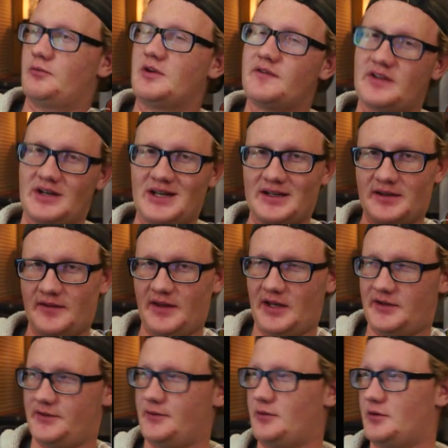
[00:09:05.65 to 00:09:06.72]
we've connected
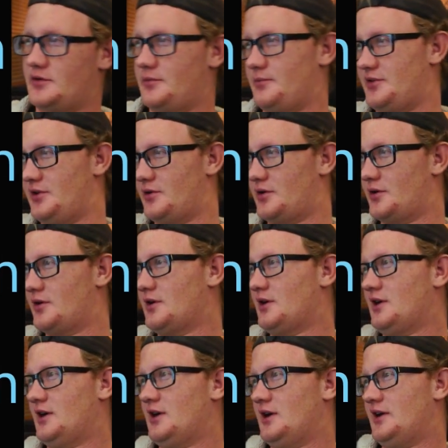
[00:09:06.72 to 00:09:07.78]
that to our computer.
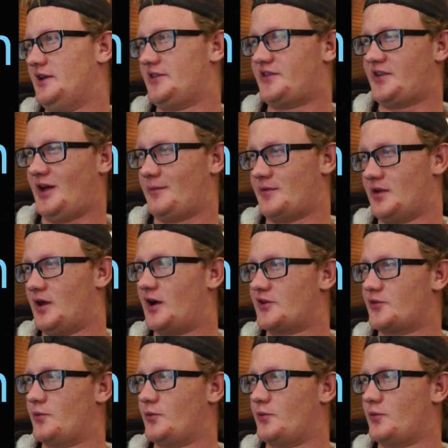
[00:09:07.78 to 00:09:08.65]
It's time to launch